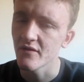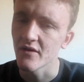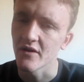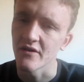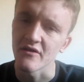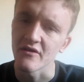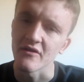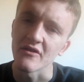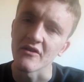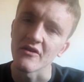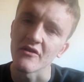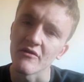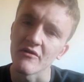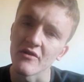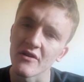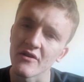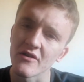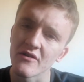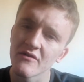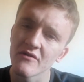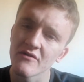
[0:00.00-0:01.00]
I don't know
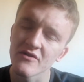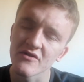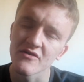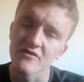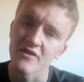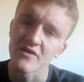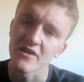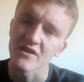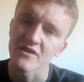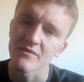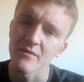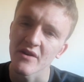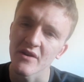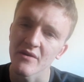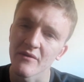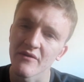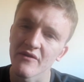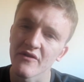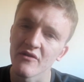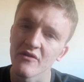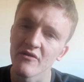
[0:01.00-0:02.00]
really. Just things are making
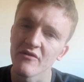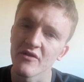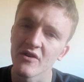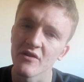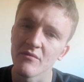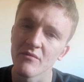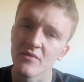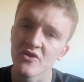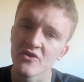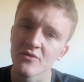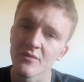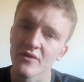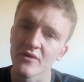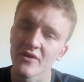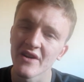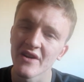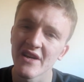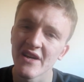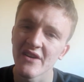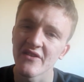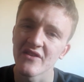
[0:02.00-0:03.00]
me feel really miserable, and
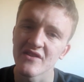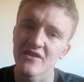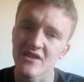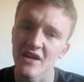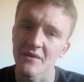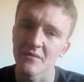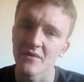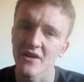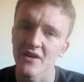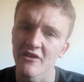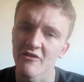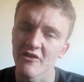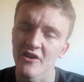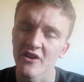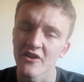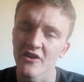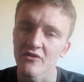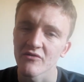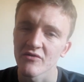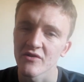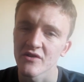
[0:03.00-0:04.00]
I hate this time of year. I
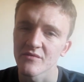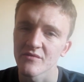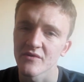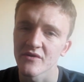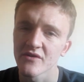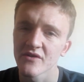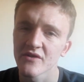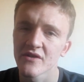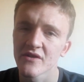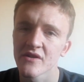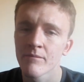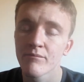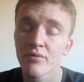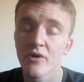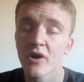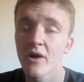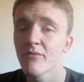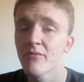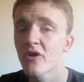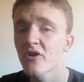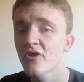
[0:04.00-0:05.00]
hate Christmas. But
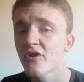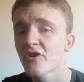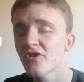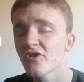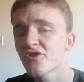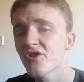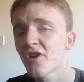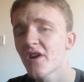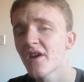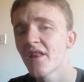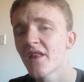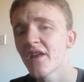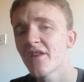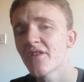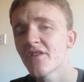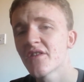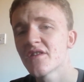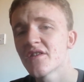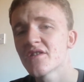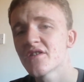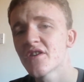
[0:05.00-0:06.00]
I'm not going to try and let
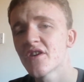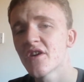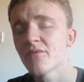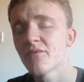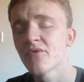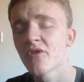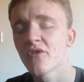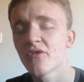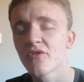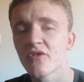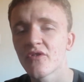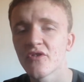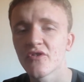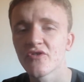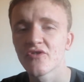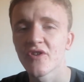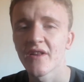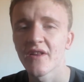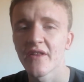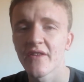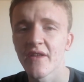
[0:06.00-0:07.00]
this,
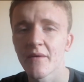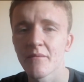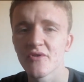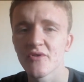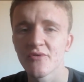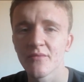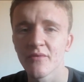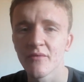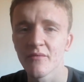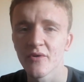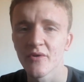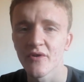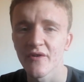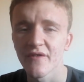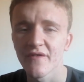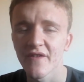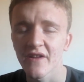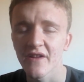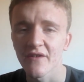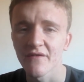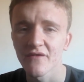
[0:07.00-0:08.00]
that miserable mood affect the